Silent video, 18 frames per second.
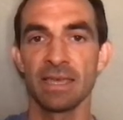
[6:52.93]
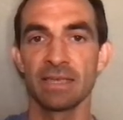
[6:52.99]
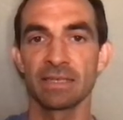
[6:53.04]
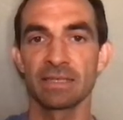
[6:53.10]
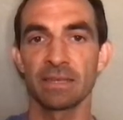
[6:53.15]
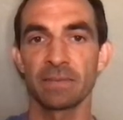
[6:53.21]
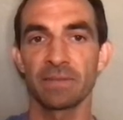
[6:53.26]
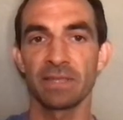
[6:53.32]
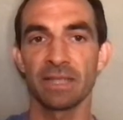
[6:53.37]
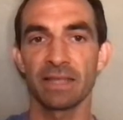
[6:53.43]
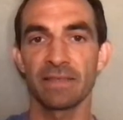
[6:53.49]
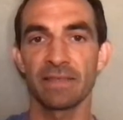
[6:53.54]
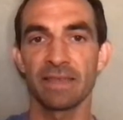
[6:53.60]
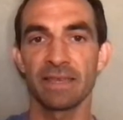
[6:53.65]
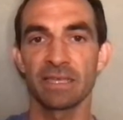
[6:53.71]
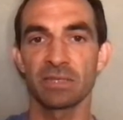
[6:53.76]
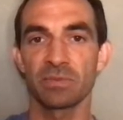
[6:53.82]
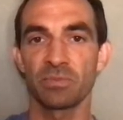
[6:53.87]
something like
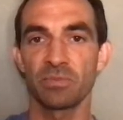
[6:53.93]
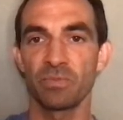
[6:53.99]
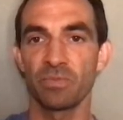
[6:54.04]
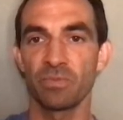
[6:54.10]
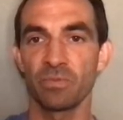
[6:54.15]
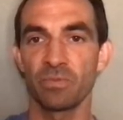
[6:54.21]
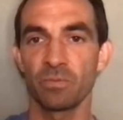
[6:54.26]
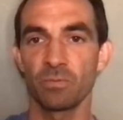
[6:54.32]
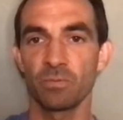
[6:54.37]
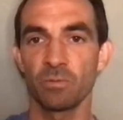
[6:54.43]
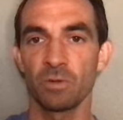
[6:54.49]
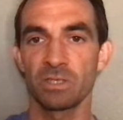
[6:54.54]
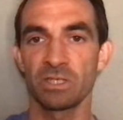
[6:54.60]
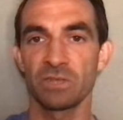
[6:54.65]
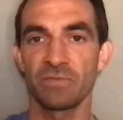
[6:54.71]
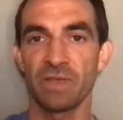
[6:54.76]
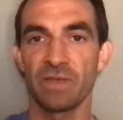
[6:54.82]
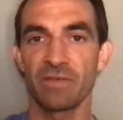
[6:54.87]
this,
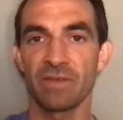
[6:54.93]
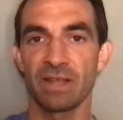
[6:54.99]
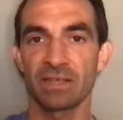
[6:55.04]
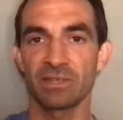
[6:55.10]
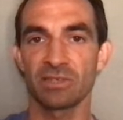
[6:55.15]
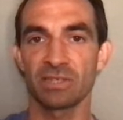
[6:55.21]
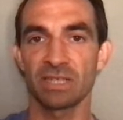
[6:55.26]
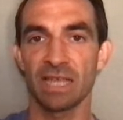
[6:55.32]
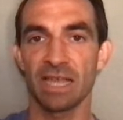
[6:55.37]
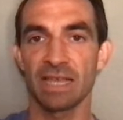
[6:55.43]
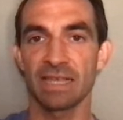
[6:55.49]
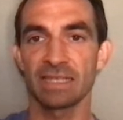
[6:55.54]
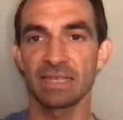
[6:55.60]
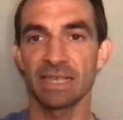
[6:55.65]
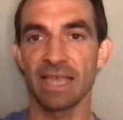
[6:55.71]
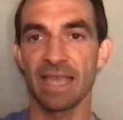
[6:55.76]
what's your favorite exercise?